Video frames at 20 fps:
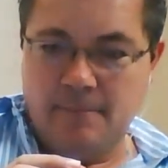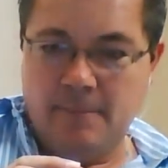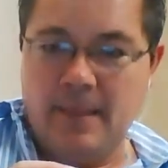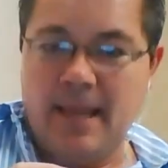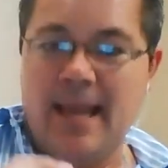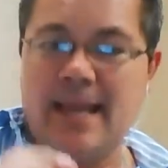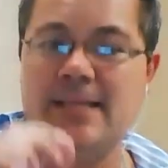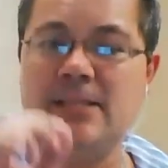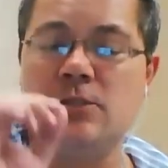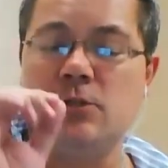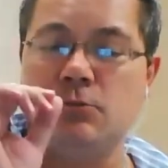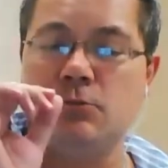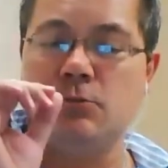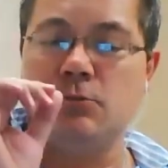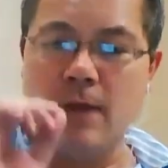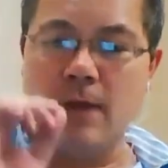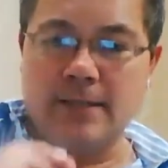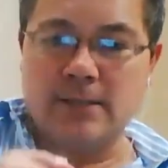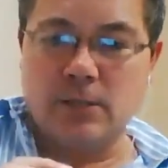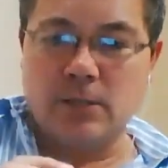a
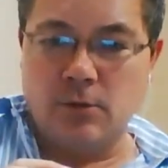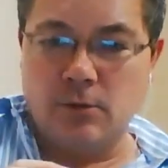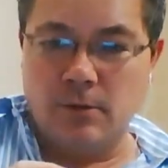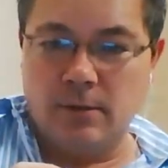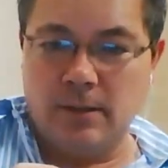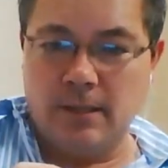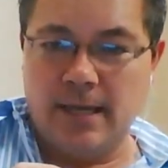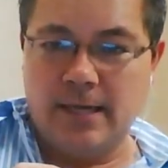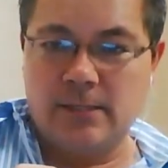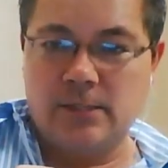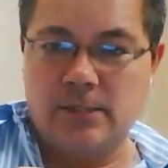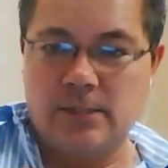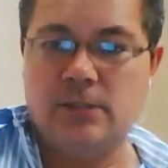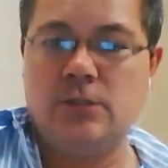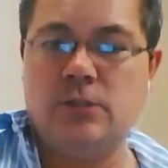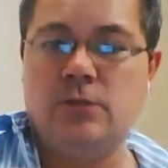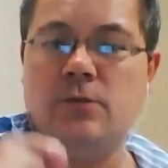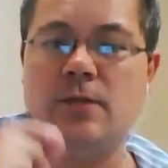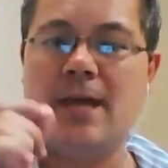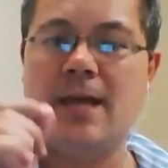direct correlation
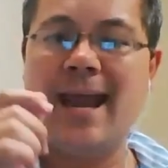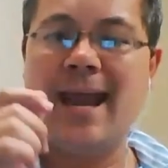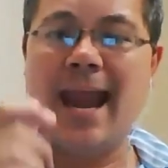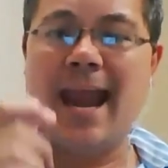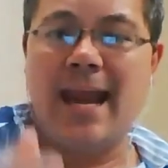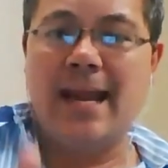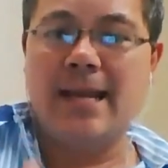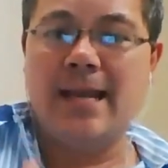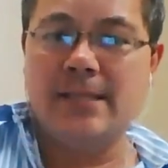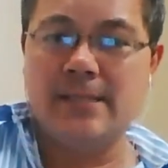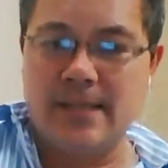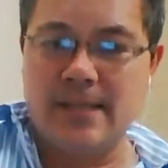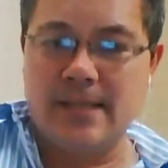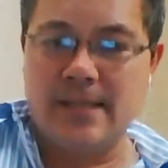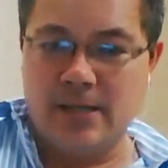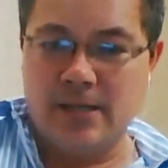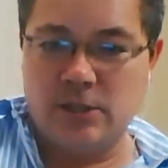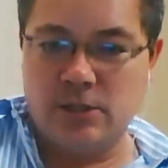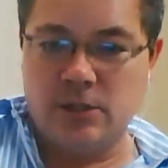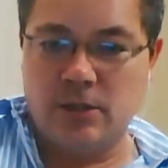to the hands I
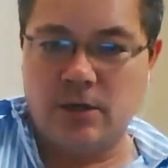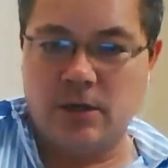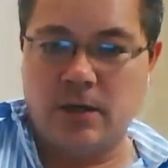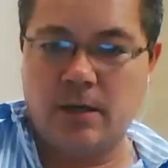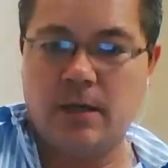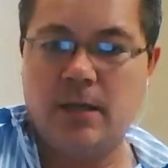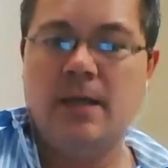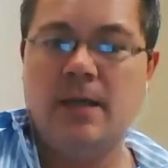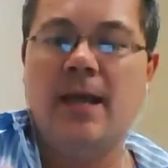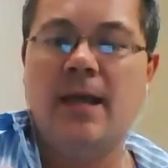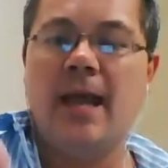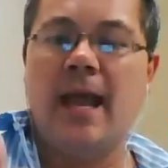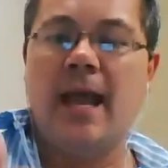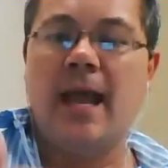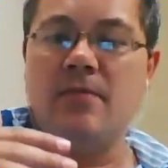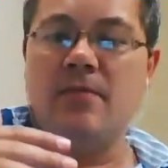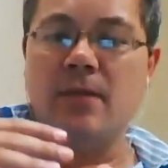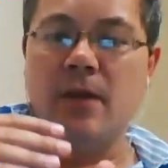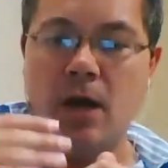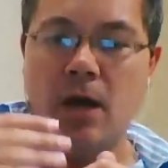shook
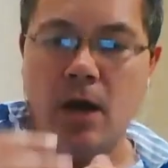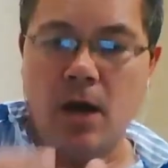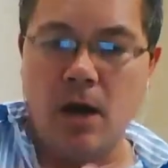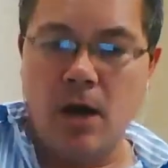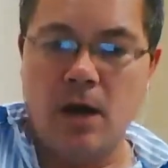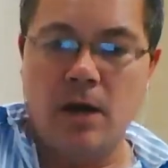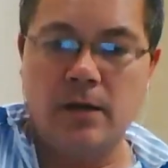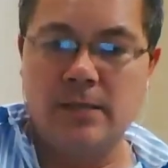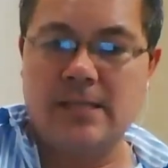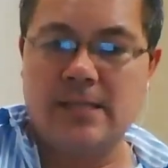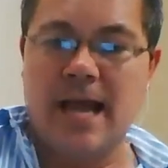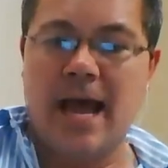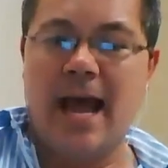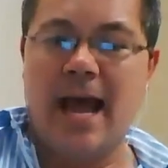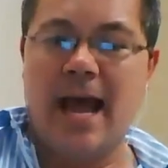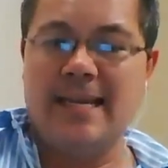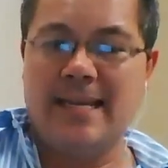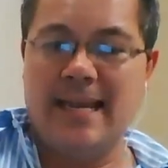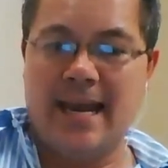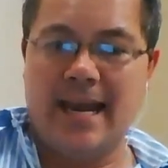and the hugs I
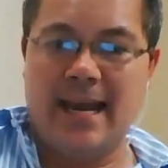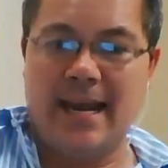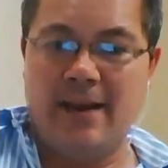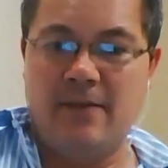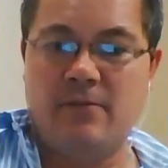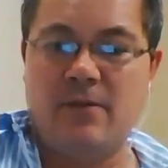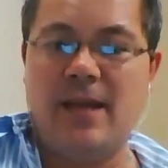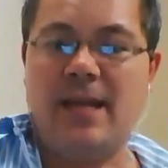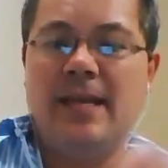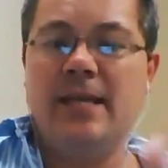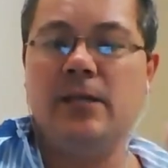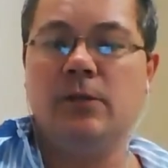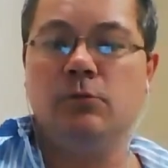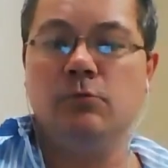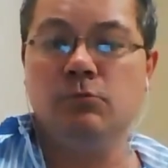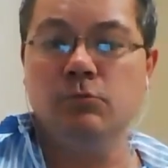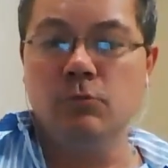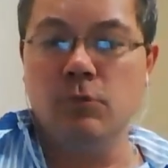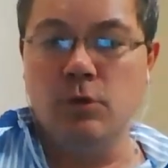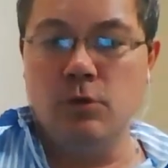gave
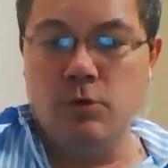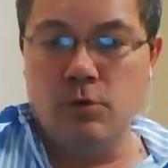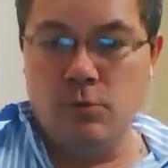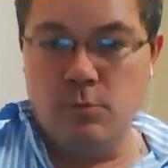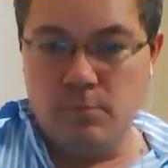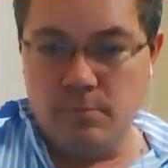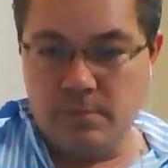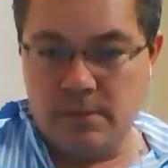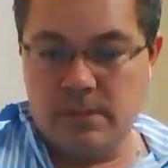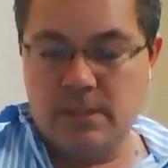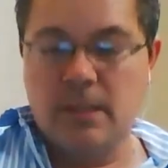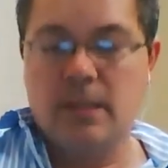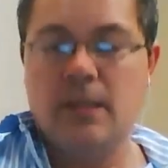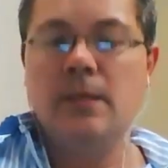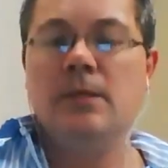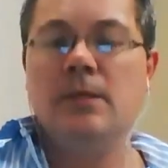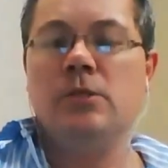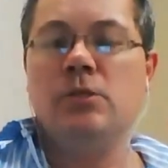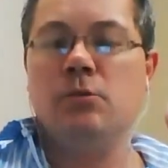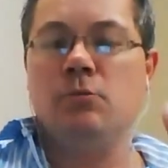in rooms
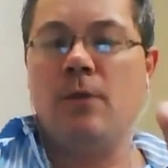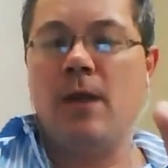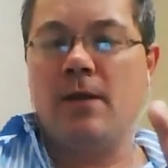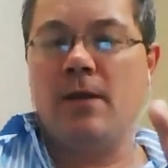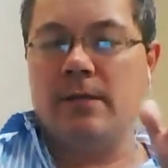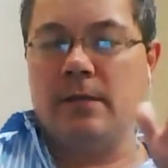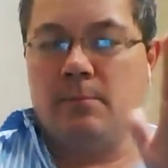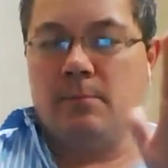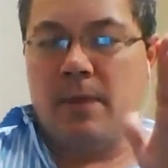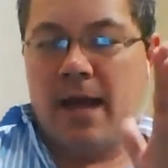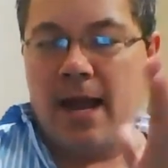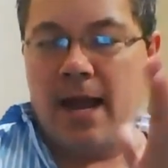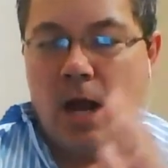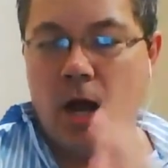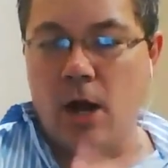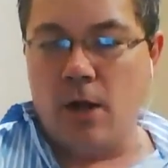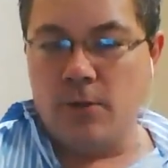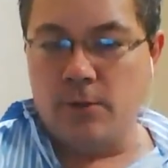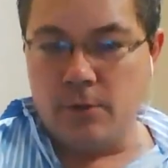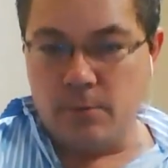surrounded by
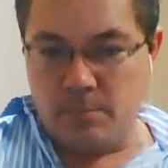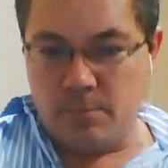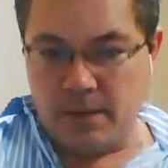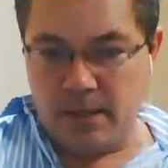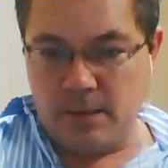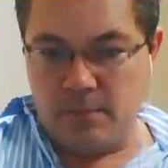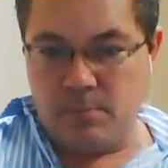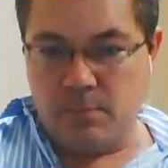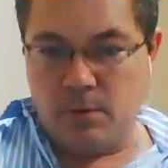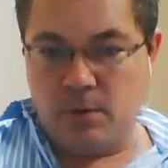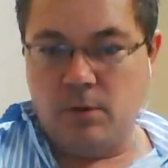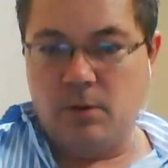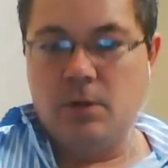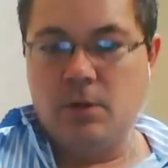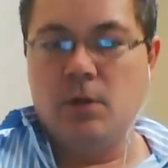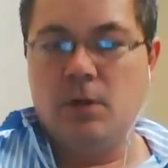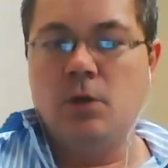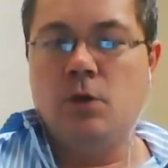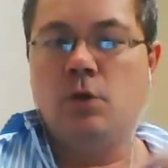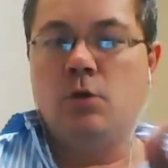other
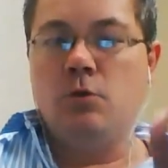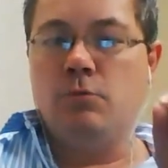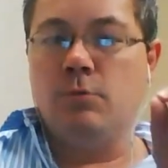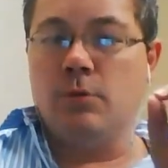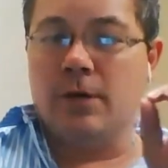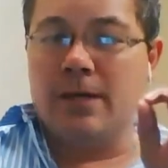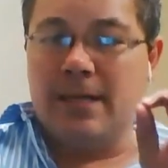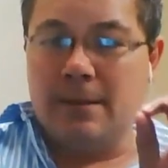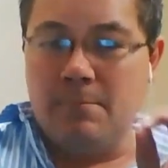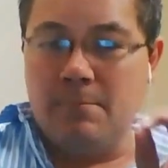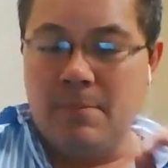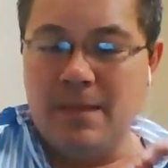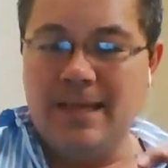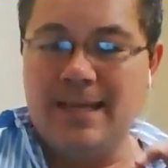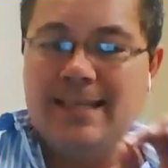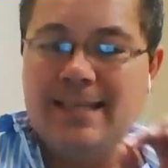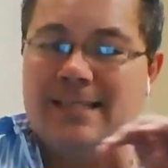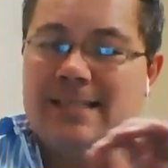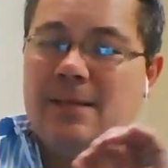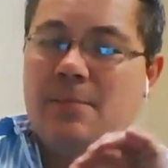people who were
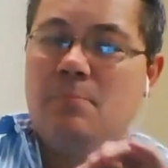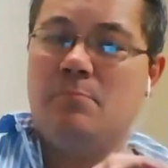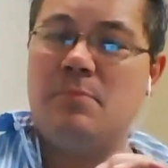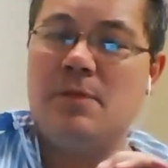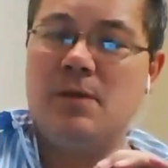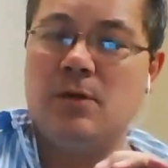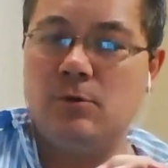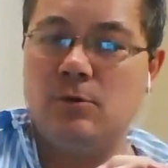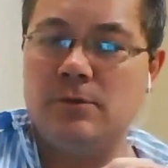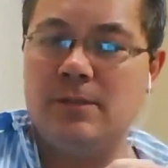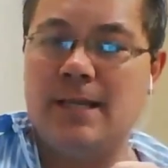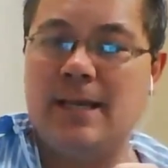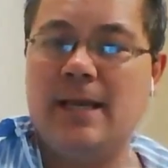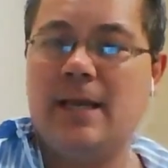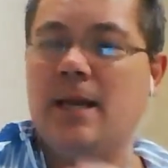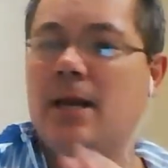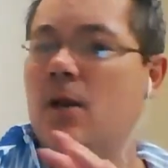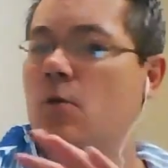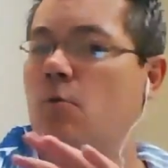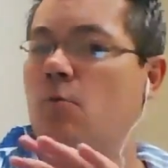committed to
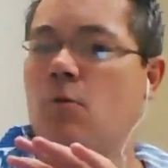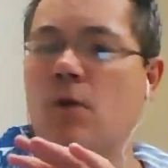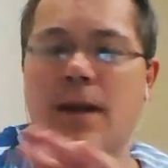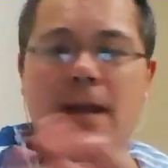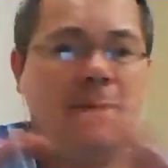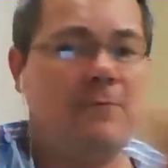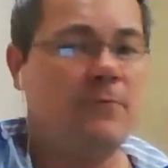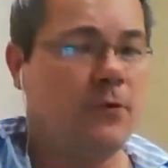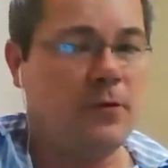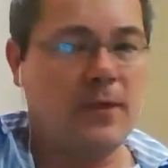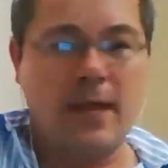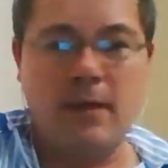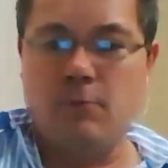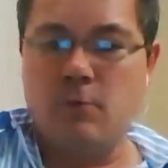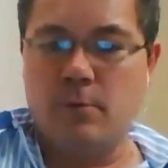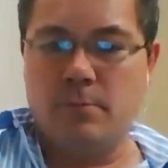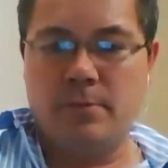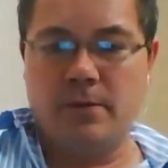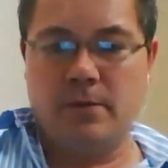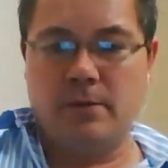building whatever they
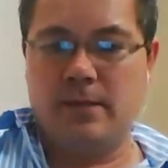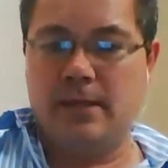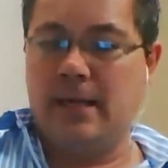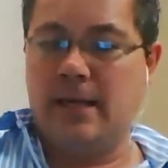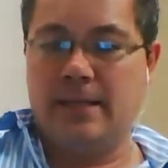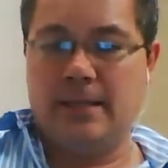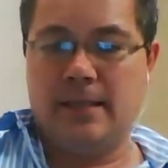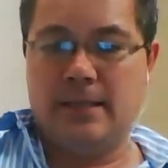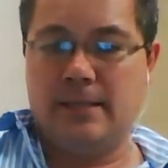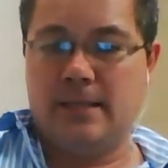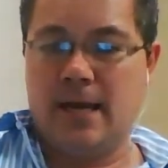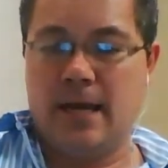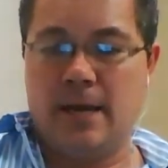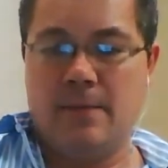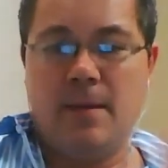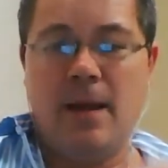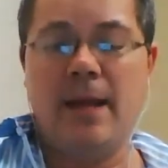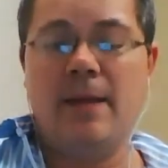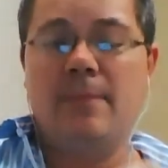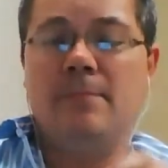were building at the
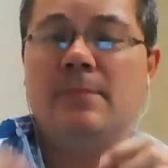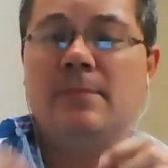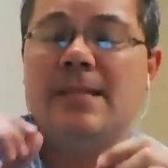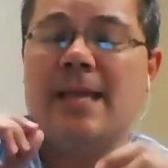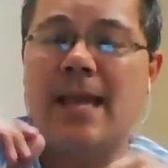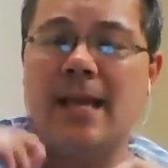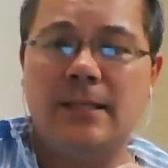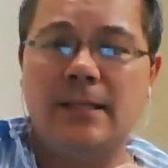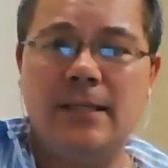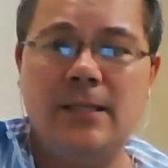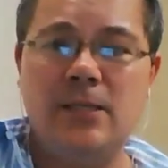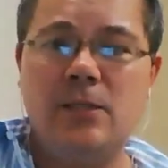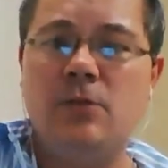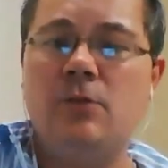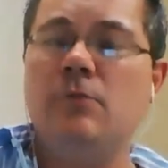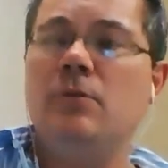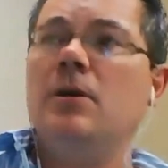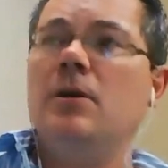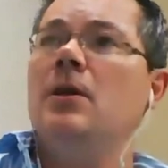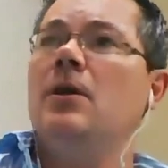time. I am telling
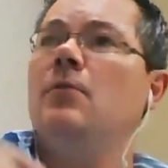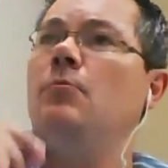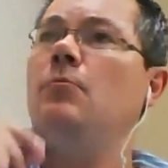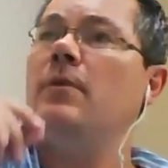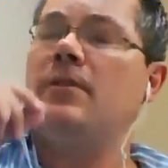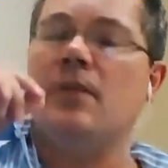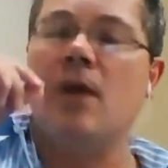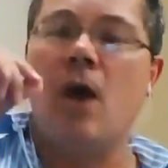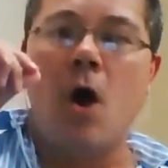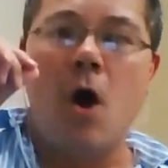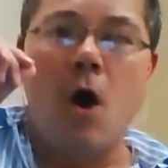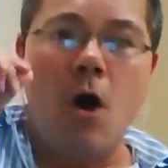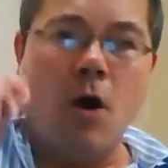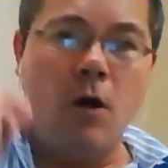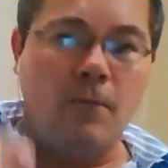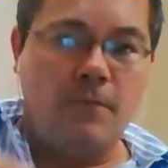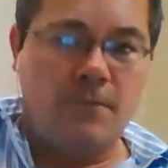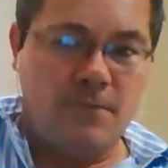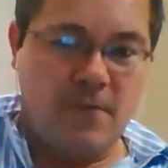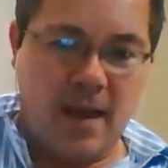you with
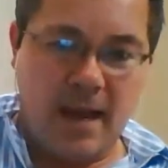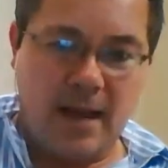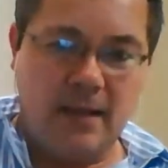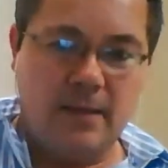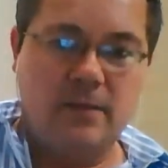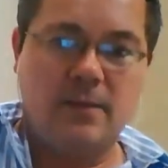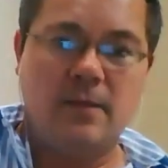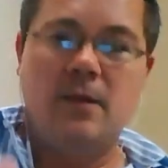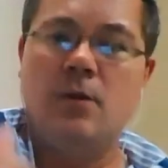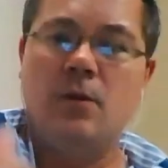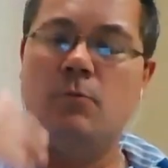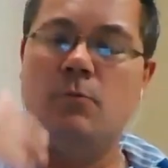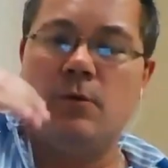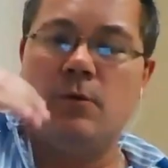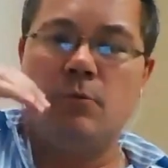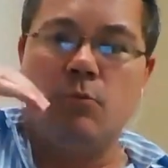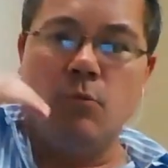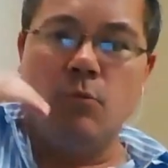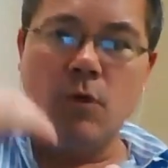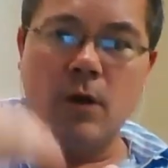all faith,
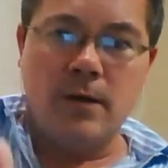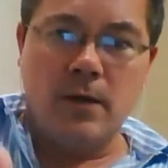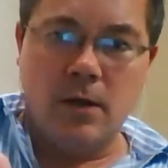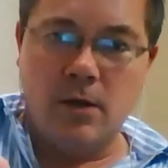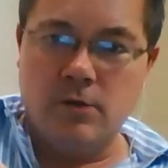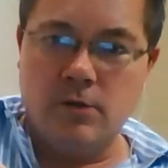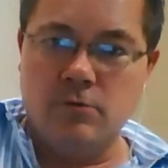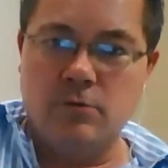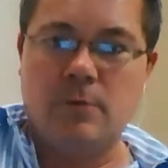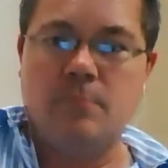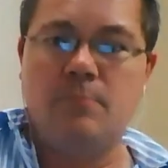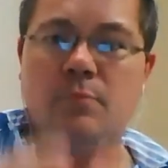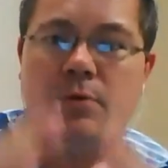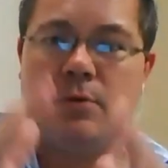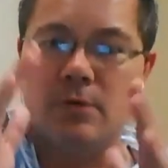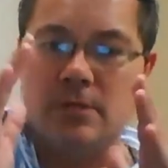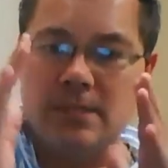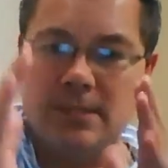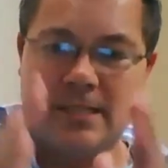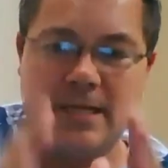with
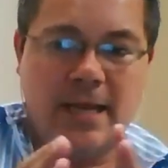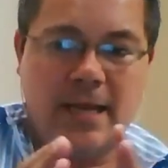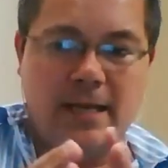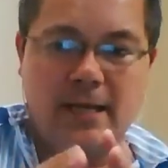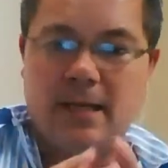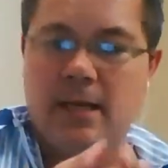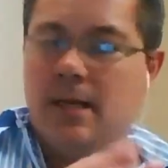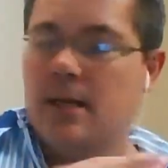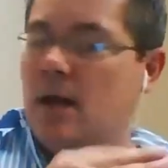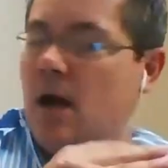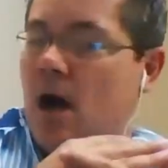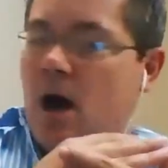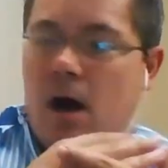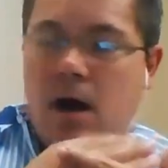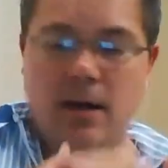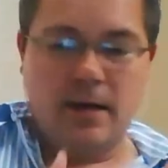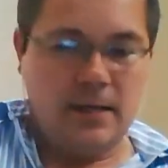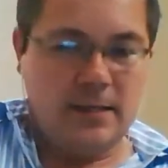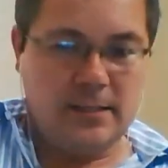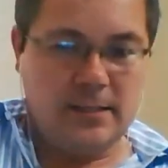100%
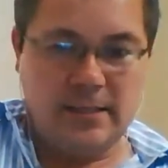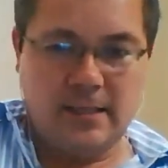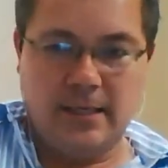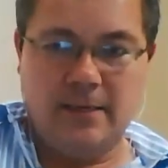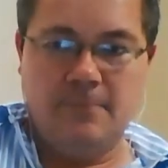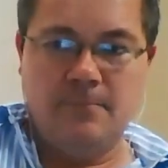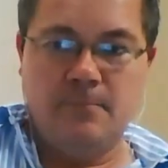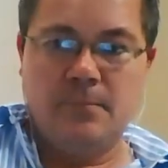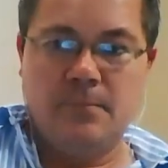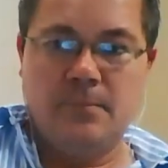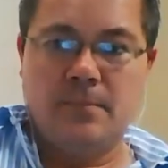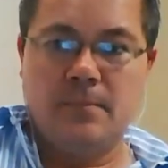honesty,